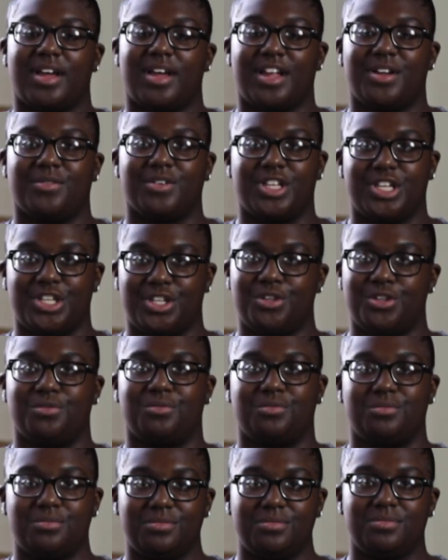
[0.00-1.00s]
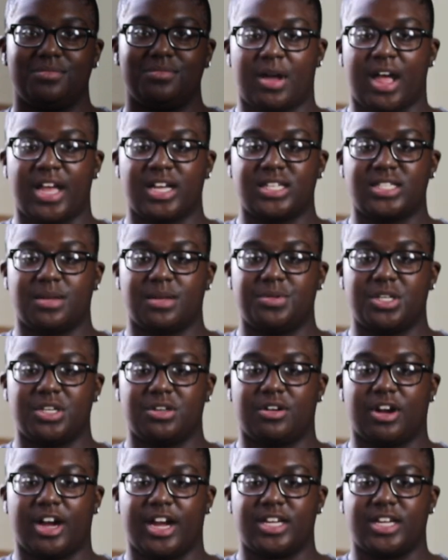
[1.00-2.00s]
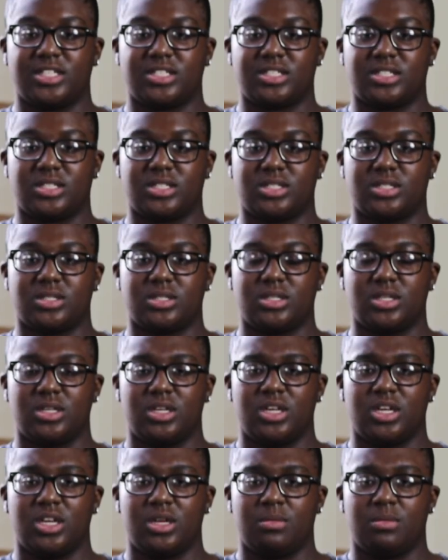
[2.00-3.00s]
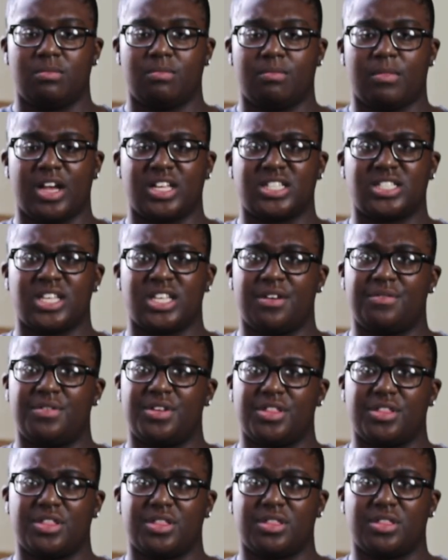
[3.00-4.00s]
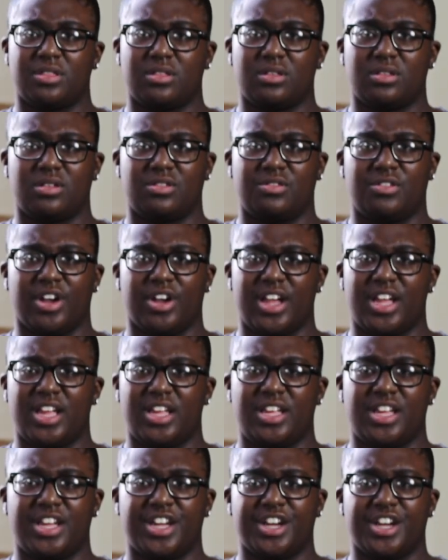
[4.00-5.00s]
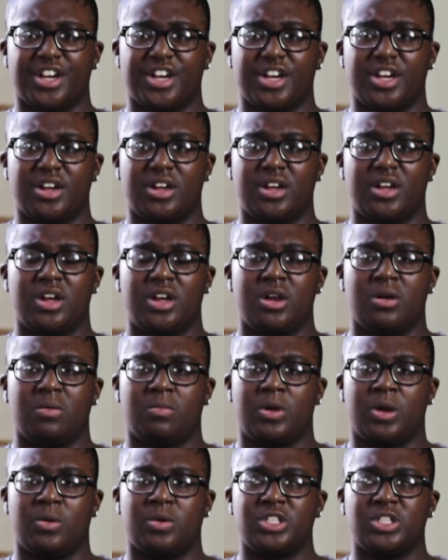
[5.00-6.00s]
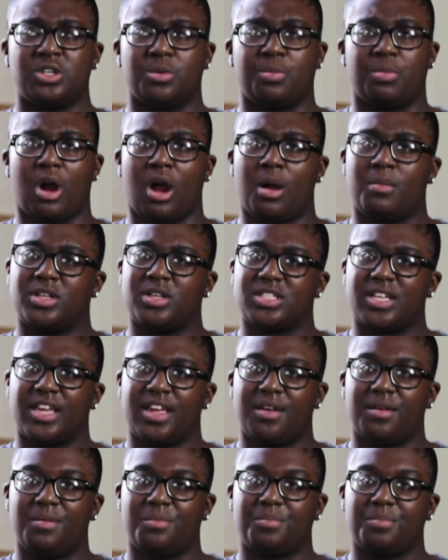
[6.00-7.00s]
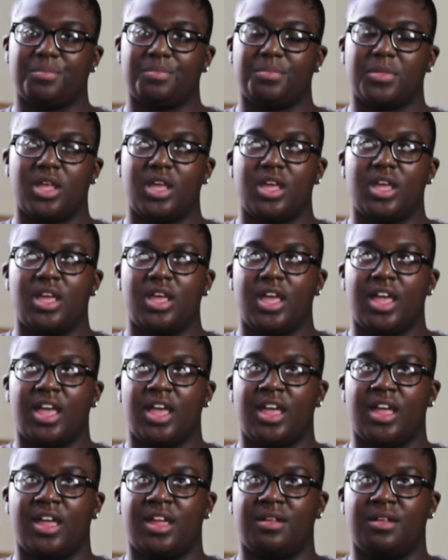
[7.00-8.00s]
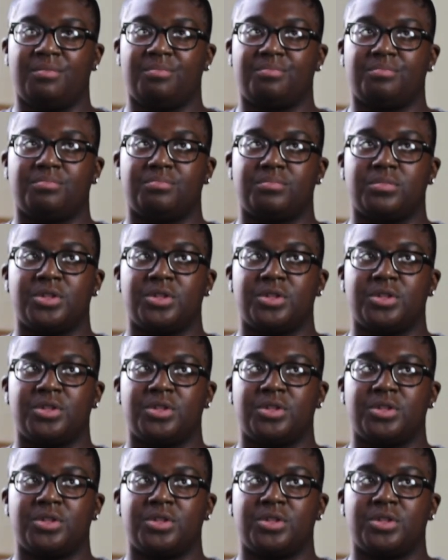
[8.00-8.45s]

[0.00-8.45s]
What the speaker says: I really do. I accepted Christ my 7th grade year. We went to Promise Camp, and